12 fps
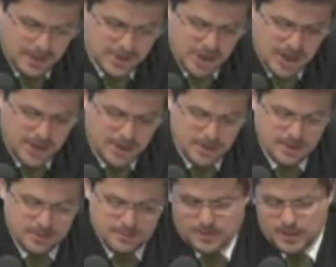China
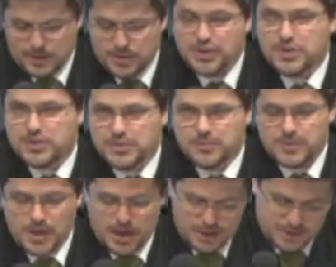and the G2
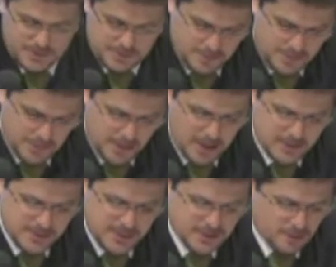talks with the
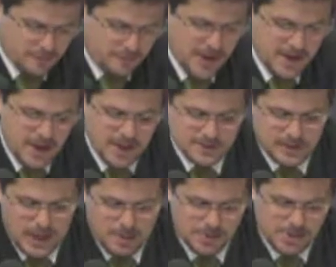United States on finance,
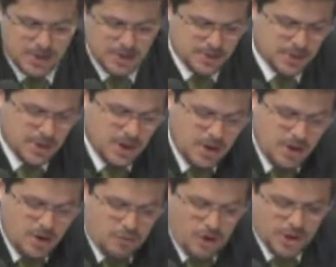climate change.
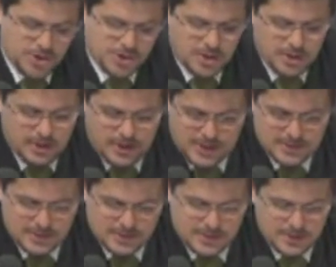Russia
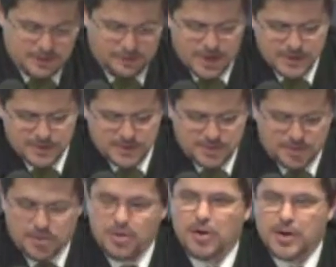has its defense and
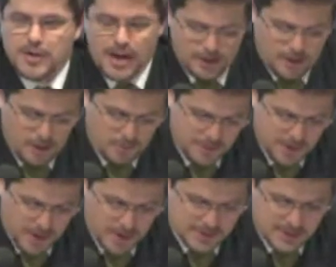security dialogue with the
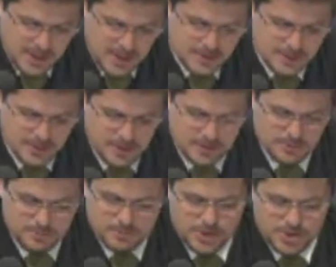United States on
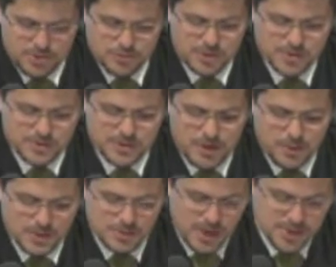issues such as NATO
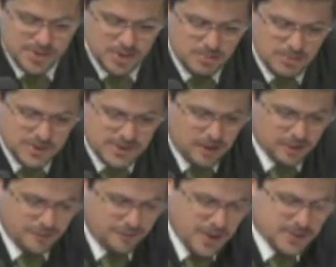expansion, missile
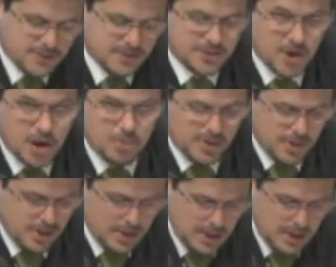defense, disarmament.